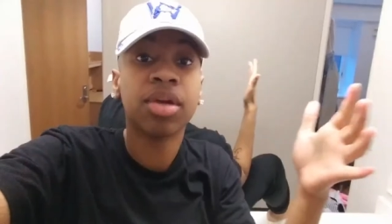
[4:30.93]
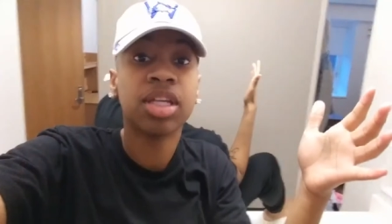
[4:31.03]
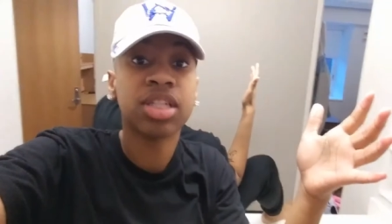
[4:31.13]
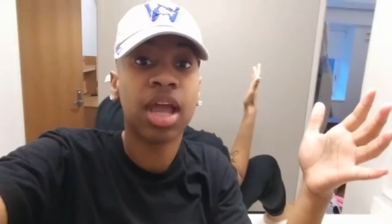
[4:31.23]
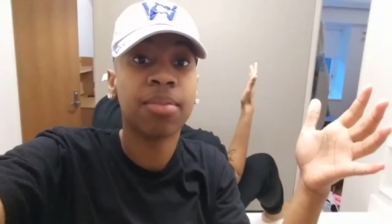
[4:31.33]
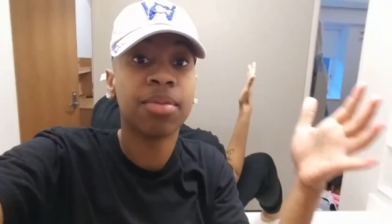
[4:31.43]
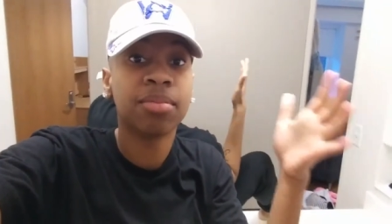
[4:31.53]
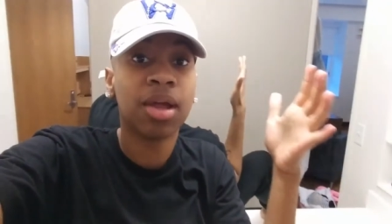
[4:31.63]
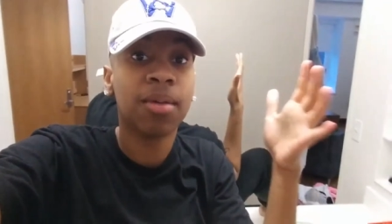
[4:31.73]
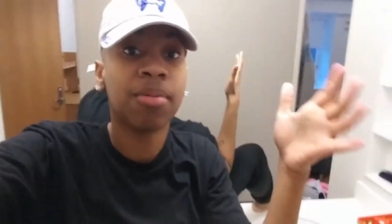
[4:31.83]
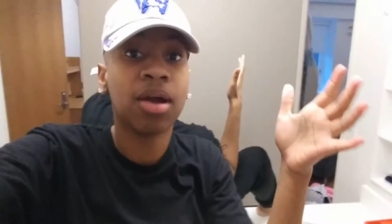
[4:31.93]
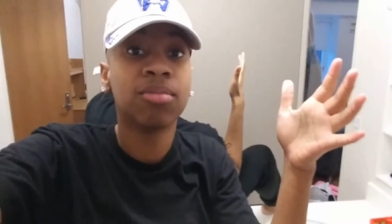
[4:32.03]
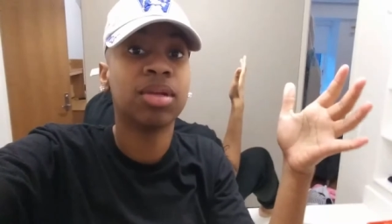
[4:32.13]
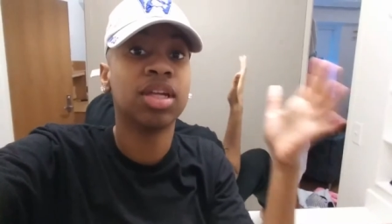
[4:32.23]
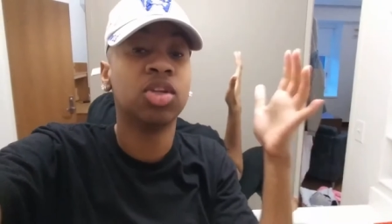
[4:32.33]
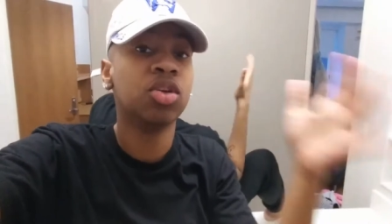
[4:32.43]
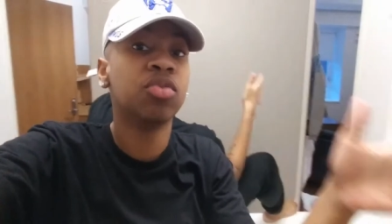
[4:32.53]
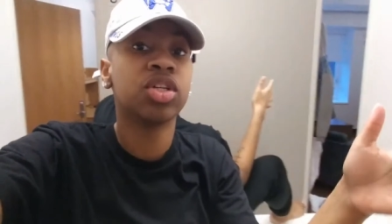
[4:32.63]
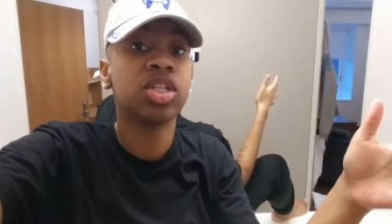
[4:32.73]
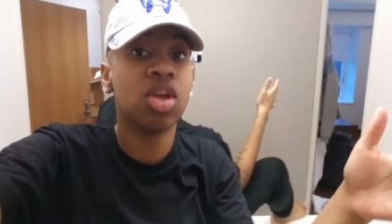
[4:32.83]
Pretty much I'm in my apartment in
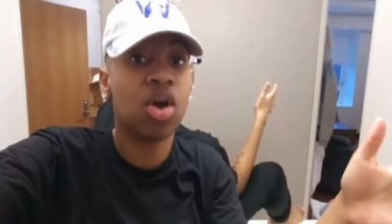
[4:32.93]
University